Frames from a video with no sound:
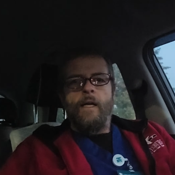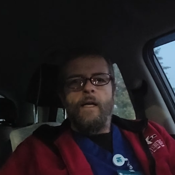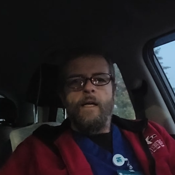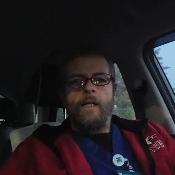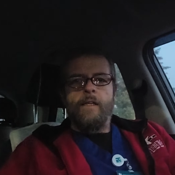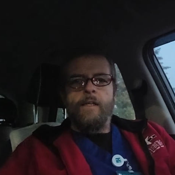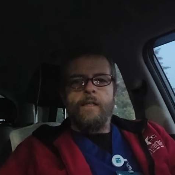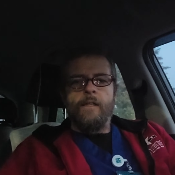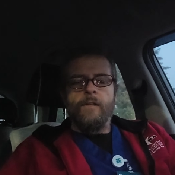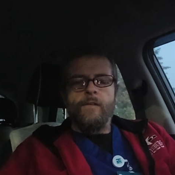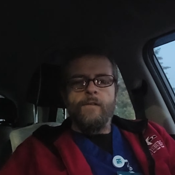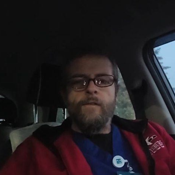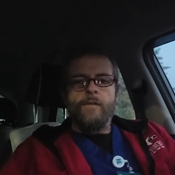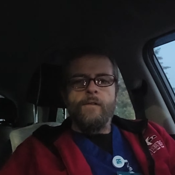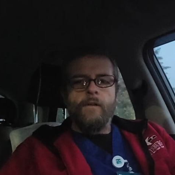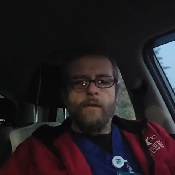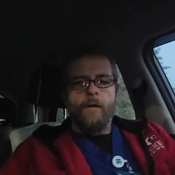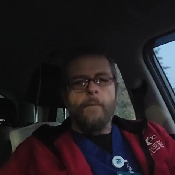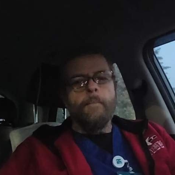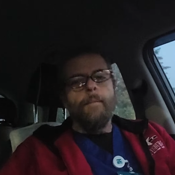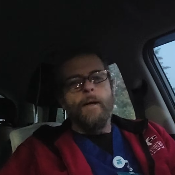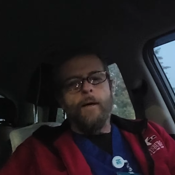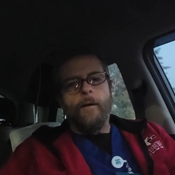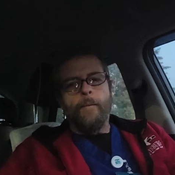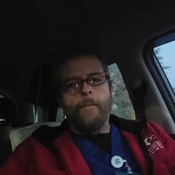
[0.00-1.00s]
and he goes, you're
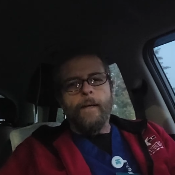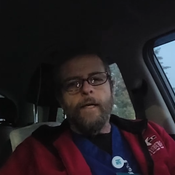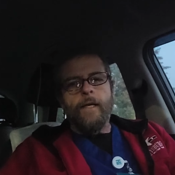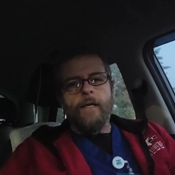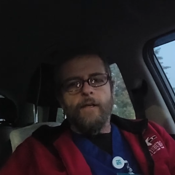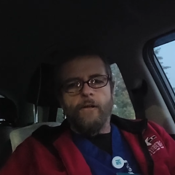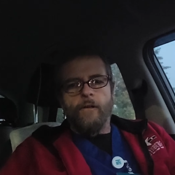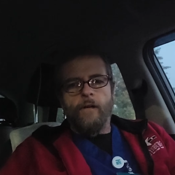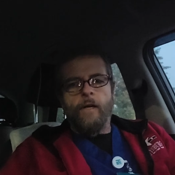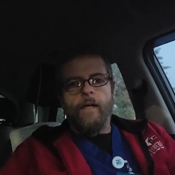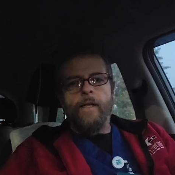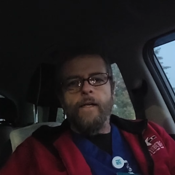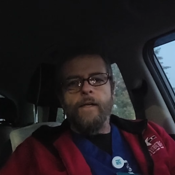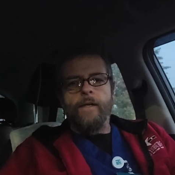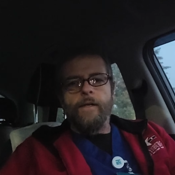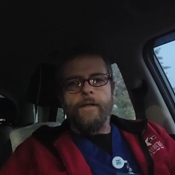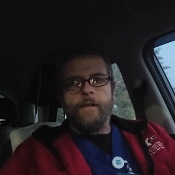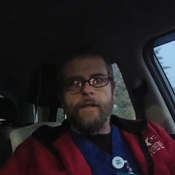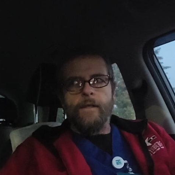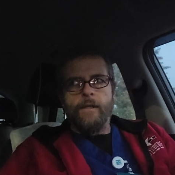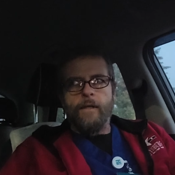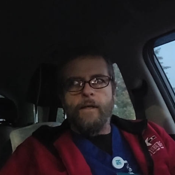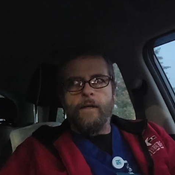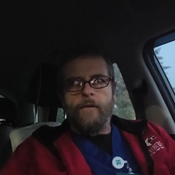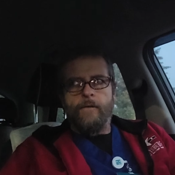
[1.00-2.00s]
a paramedic, right?
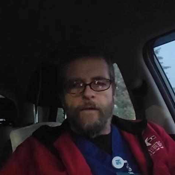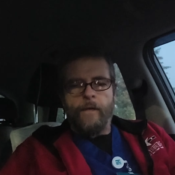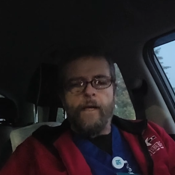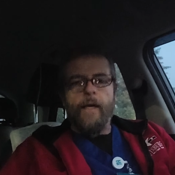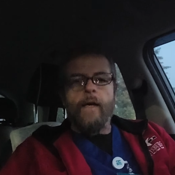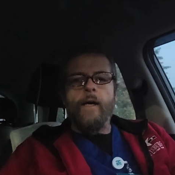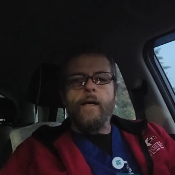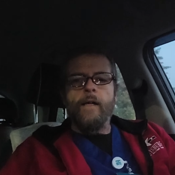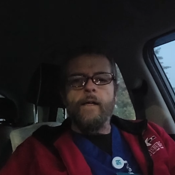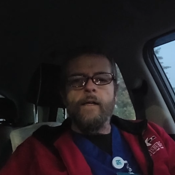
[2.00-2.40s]
I go, yeah.